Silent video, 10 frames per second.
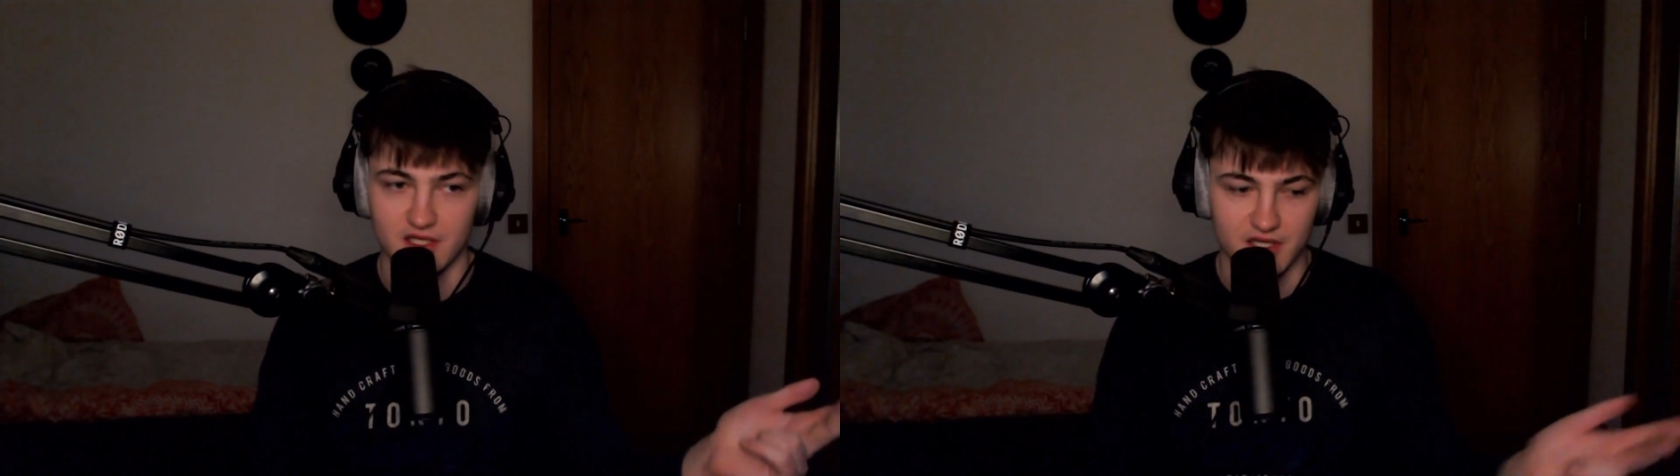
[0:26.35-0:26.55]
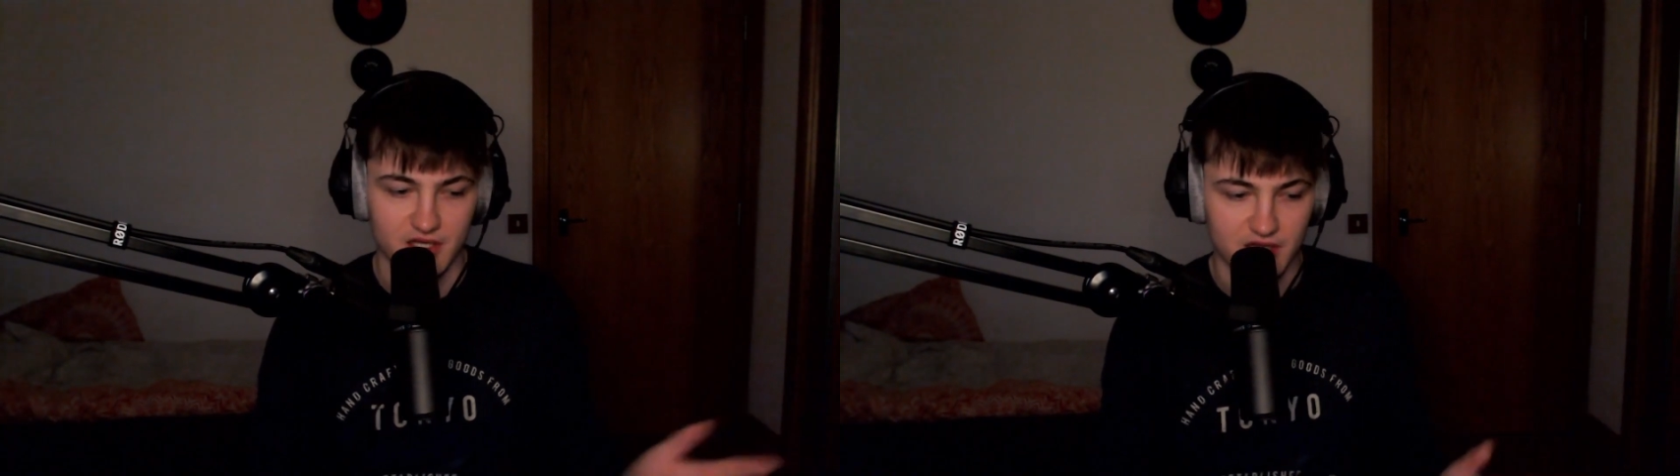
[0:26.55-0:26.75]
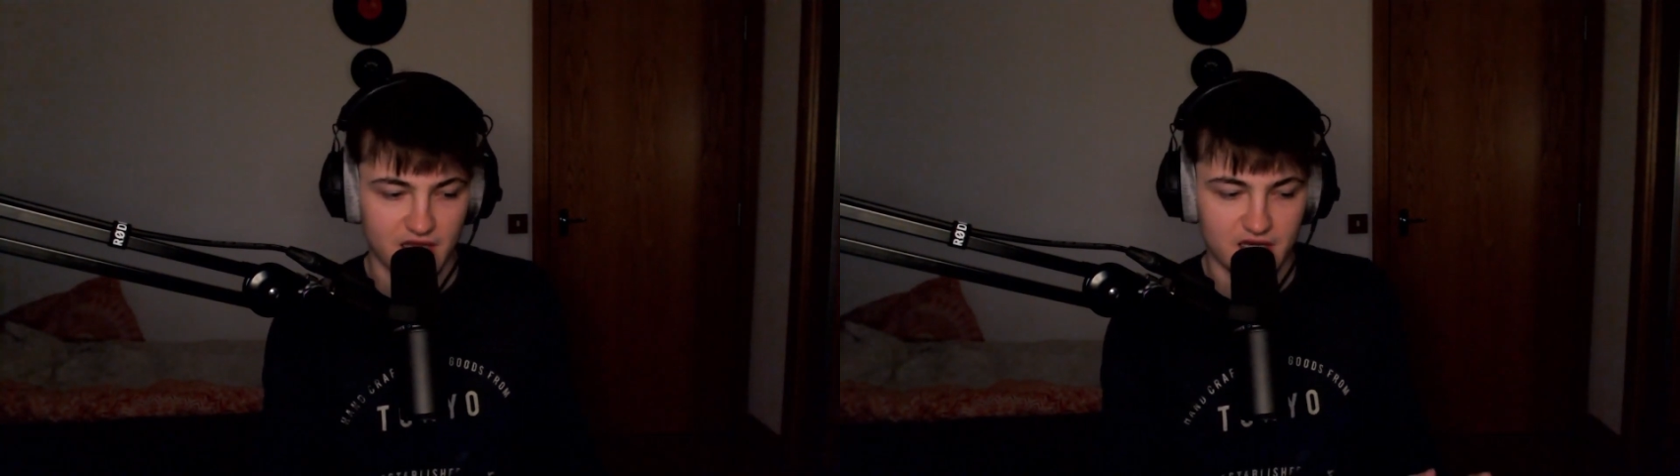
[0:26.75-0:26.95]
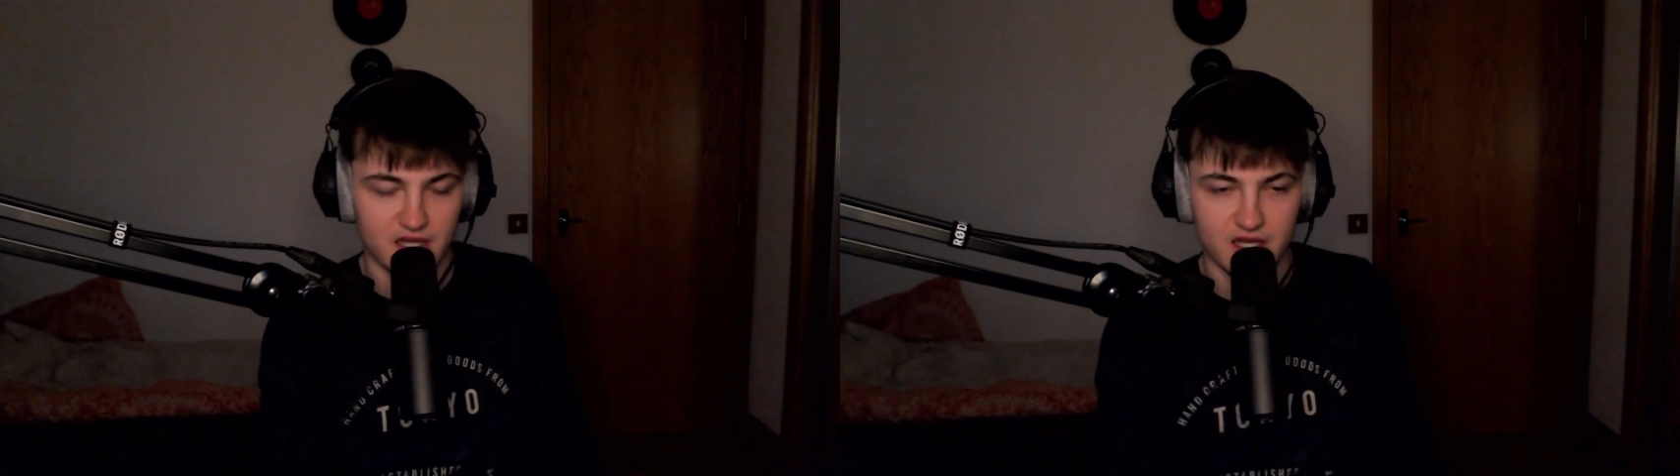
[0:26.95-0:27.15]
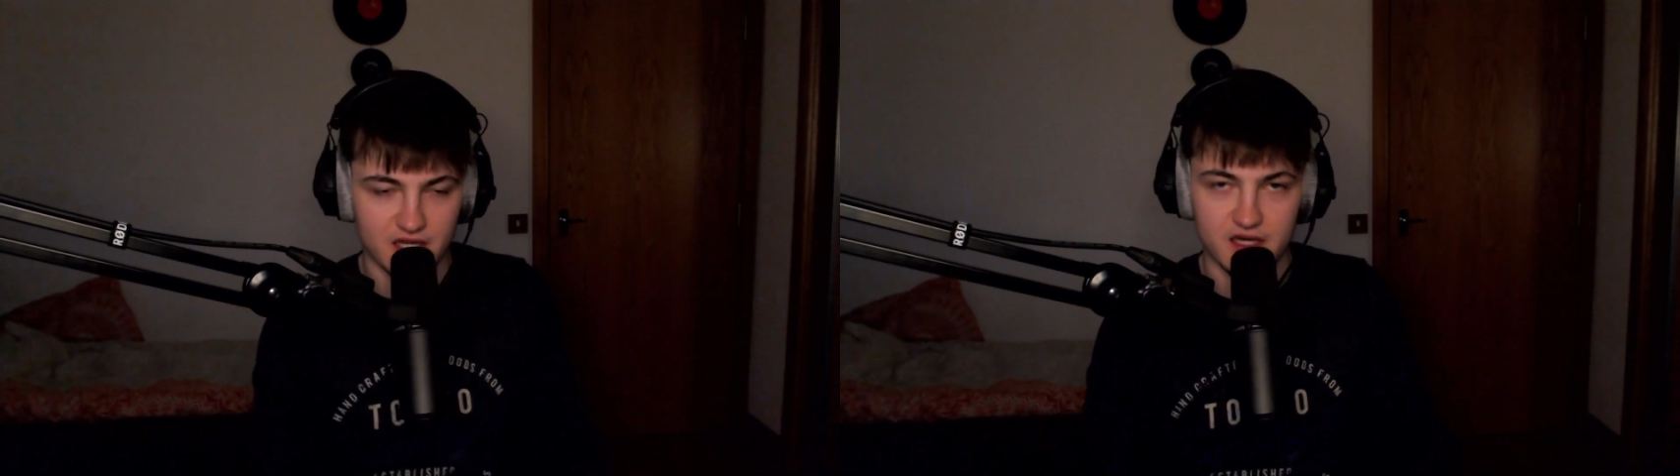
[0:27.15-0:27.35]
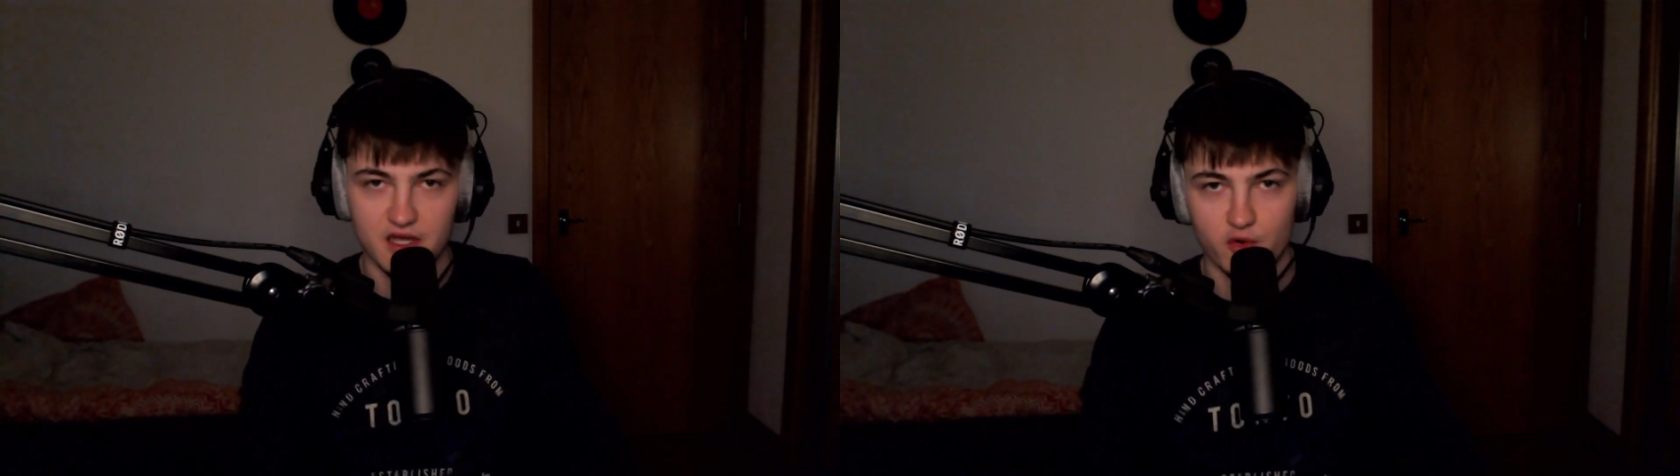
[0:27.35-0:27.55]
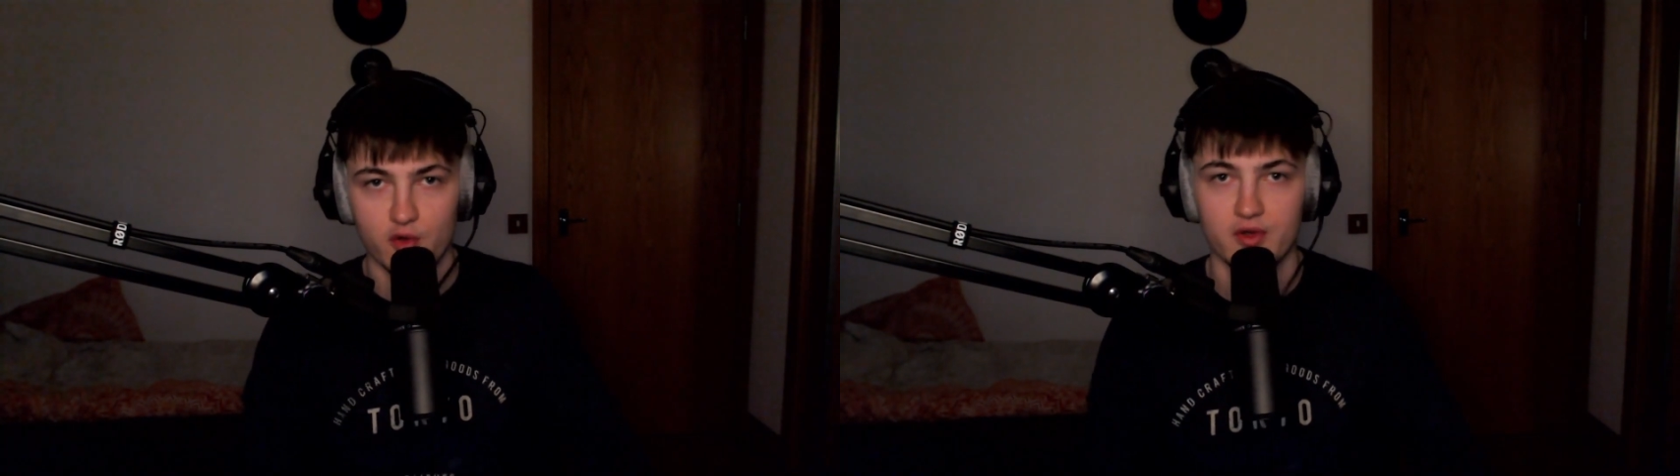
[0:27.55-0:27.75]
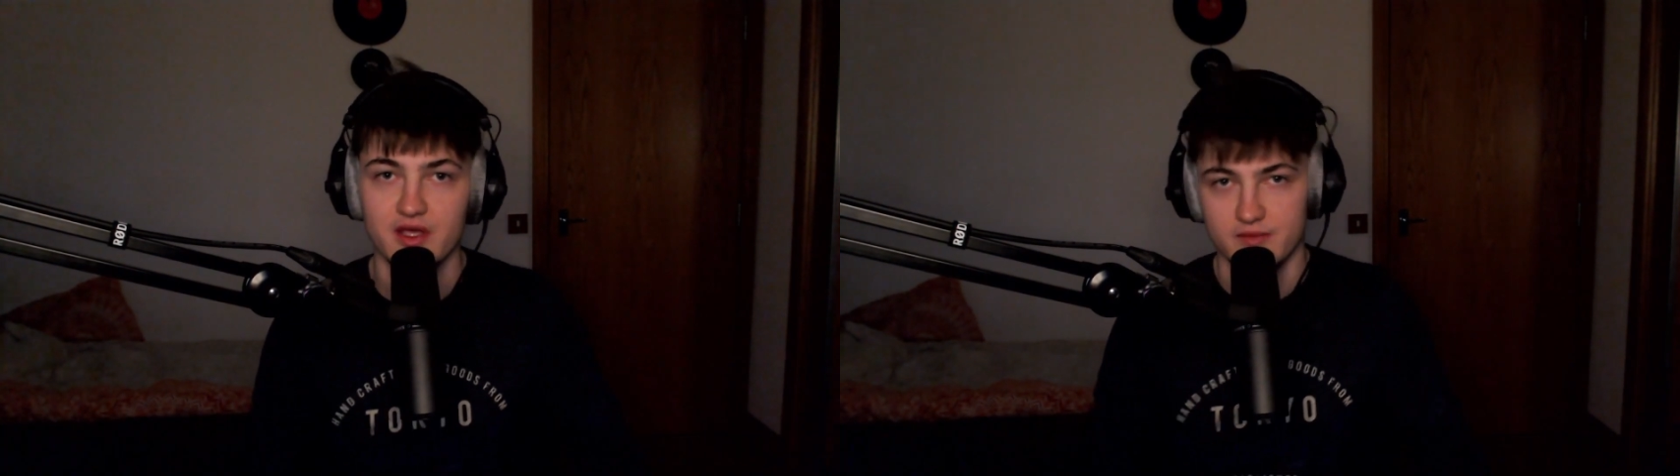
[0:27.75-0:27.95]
in a row?